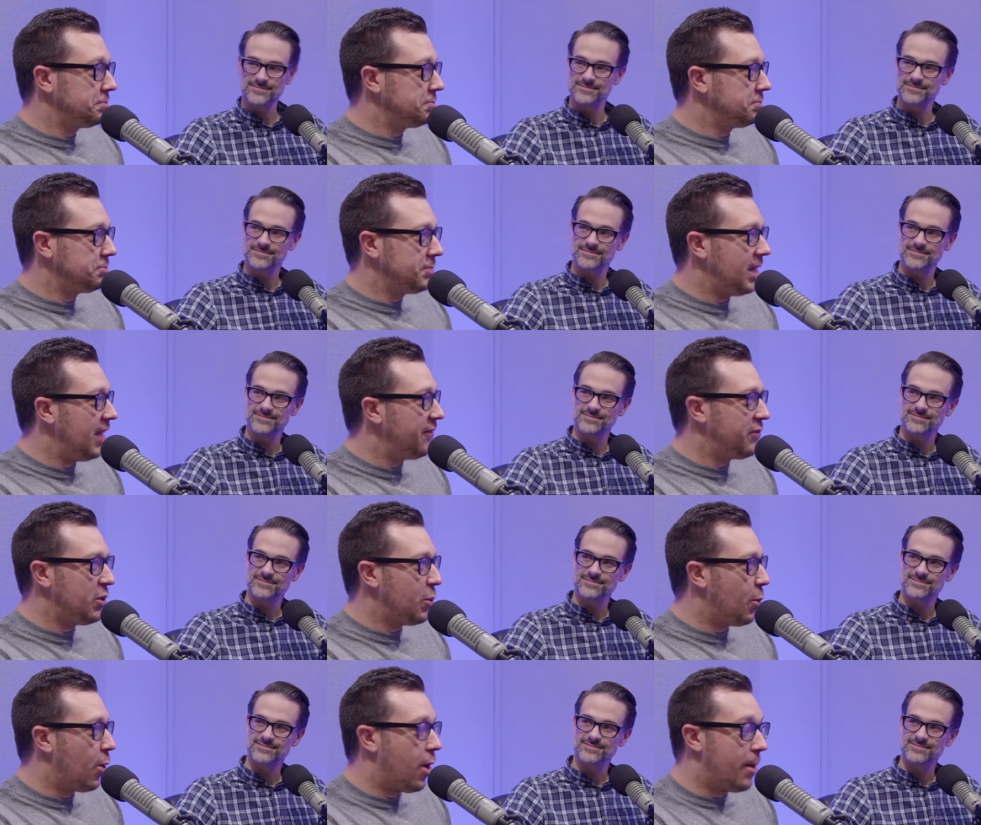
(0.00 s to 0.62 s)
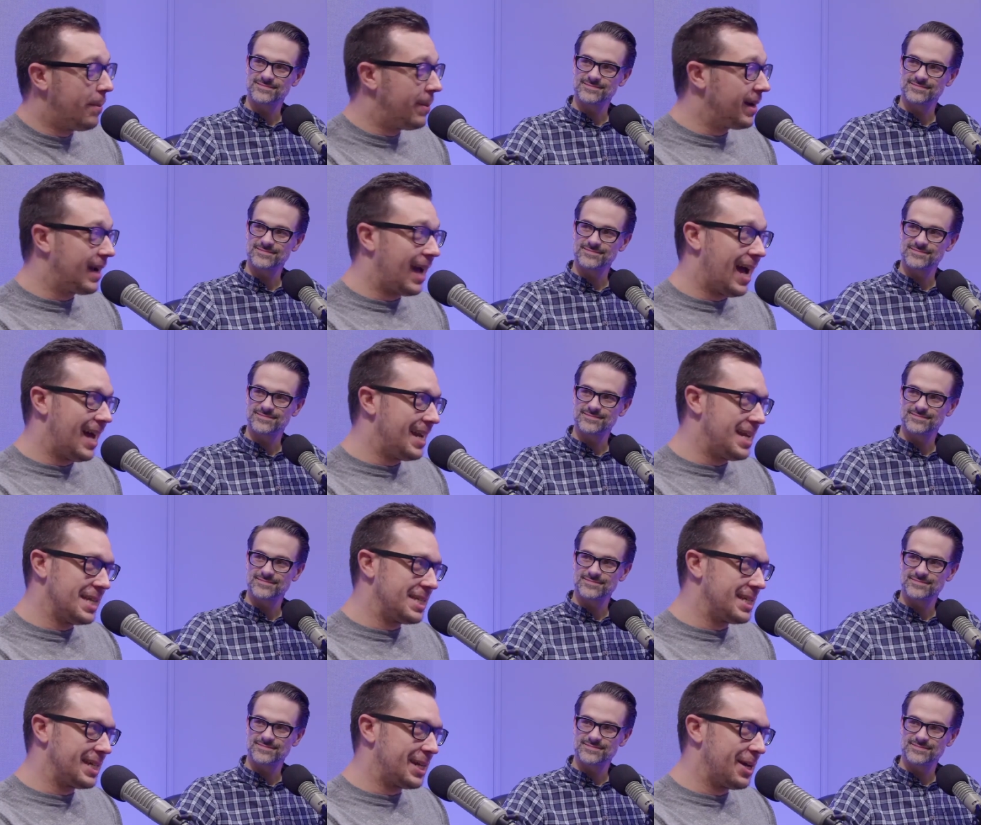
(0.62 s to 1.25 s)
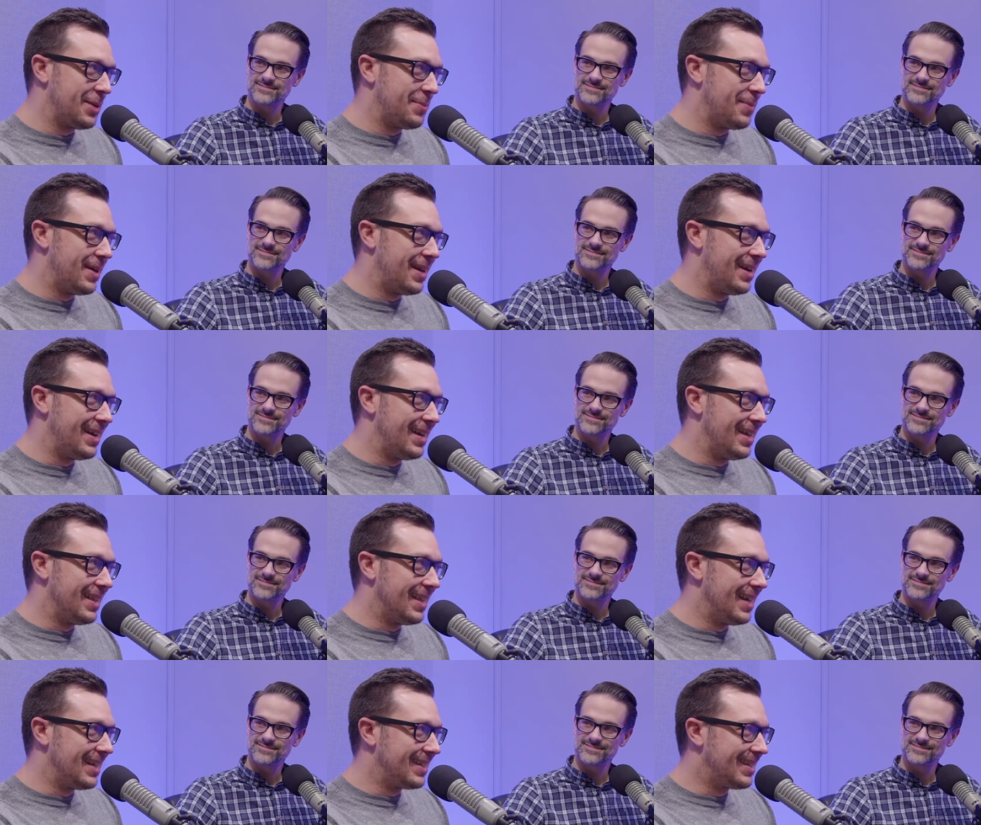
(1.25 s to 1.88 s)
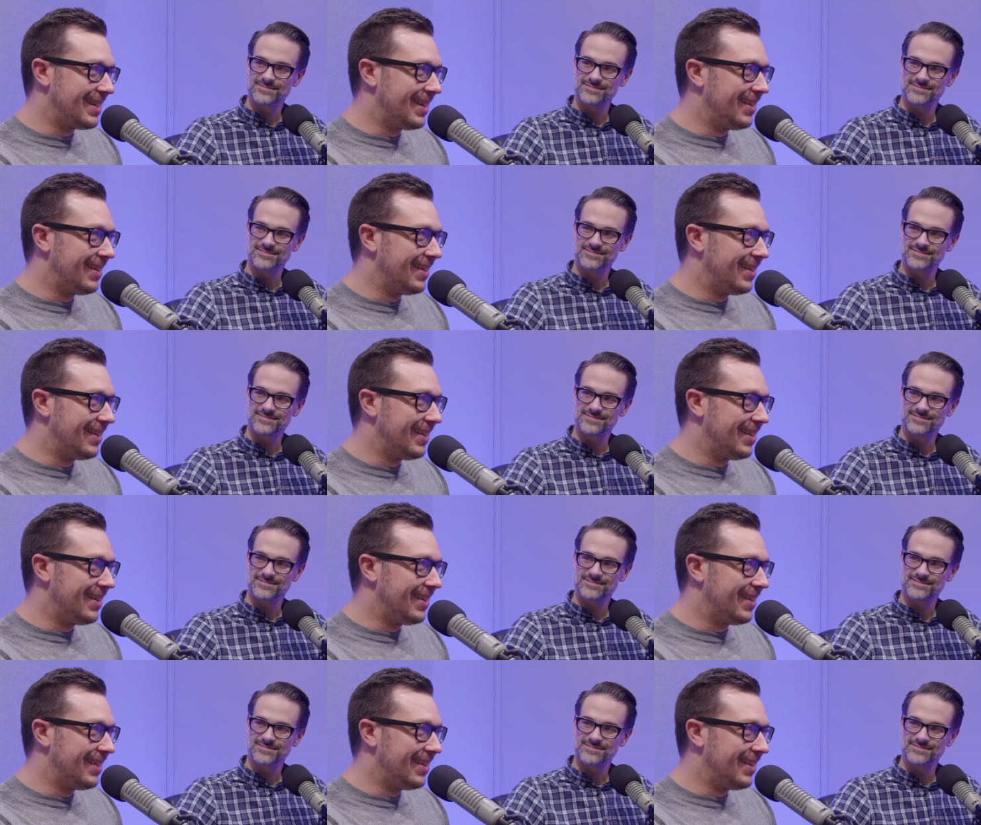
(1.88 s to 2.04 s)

Speaker 1: If you want, but God doesn't care about it. Oh, it'll all stuff.